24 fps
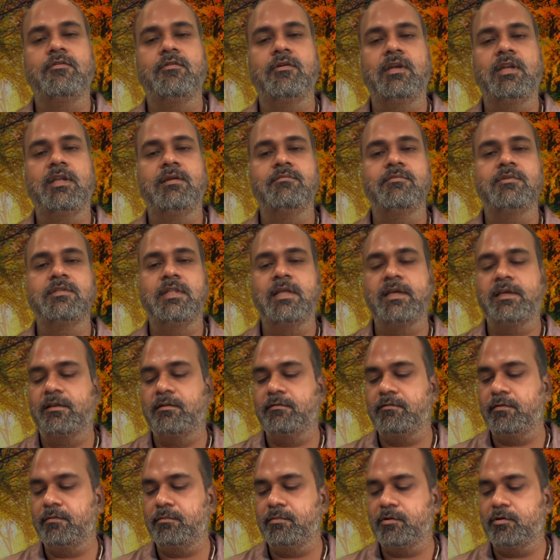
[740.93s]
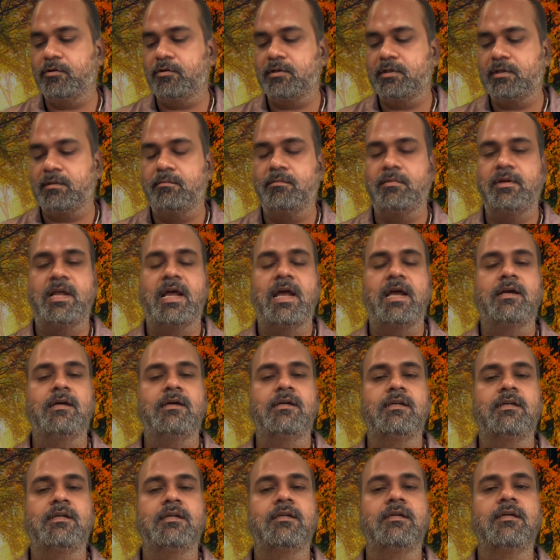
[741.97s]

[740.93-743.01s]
limbs, like if you put some dagger